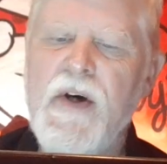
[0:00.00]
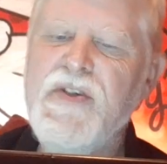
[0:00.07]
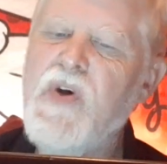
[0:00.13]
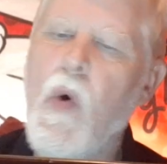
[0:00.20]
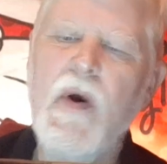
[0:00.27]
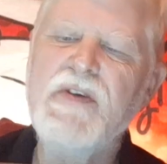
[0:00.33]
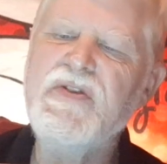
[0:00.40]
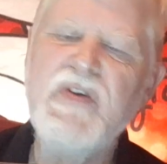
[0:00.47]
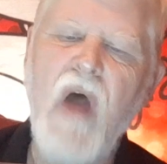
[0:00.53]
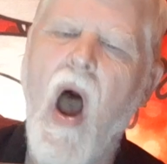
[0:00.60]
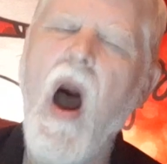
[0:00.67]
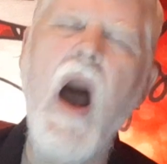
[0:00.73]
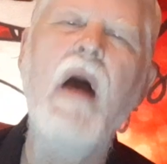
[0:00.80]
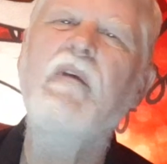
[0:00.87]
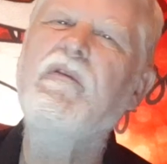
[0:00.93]
So it's
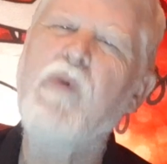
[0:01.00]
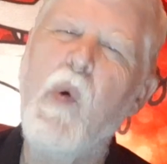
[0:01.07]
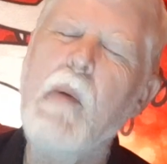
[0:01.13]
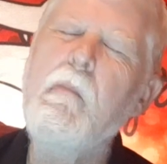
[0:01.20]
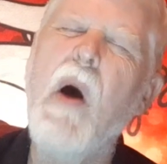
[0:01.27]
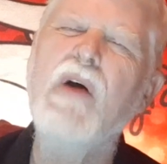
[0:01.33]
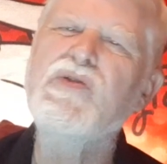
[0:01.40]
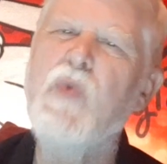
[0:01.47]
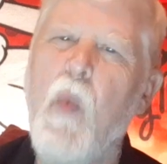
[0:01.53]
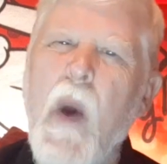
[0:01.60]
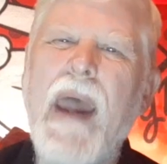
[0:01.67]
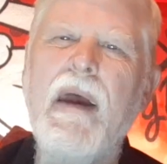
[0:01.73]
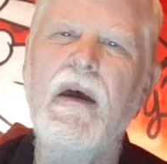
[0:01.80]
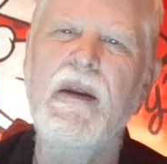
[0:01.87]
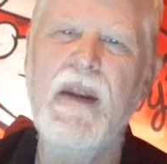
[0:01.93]
time for much
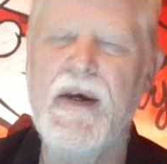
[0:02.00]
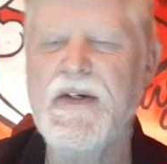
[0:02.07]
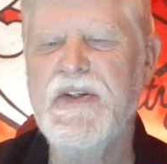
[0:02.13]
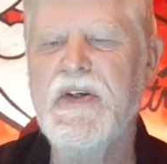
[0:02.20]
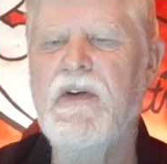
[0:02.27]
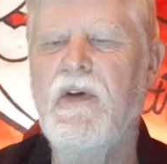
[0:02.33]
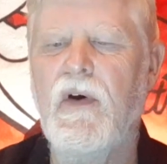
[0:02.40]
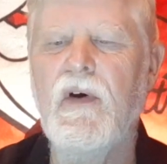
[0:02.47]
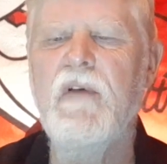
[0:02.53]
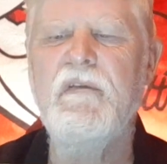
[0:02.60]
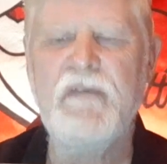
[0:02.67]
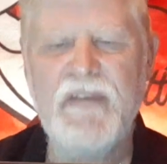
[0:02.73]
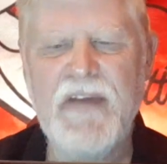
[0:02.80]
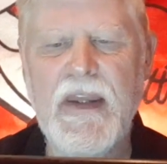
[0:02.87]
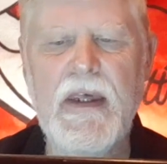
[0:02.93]
wickedness to
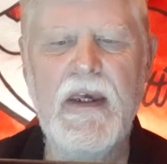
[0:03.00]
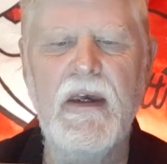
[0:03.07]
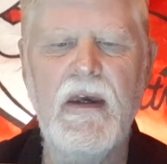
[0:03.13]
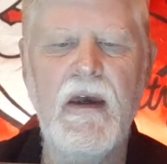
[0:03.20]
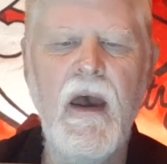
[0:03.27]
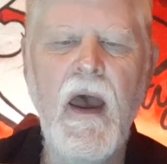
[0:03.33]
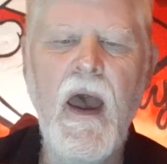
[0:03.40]
flee.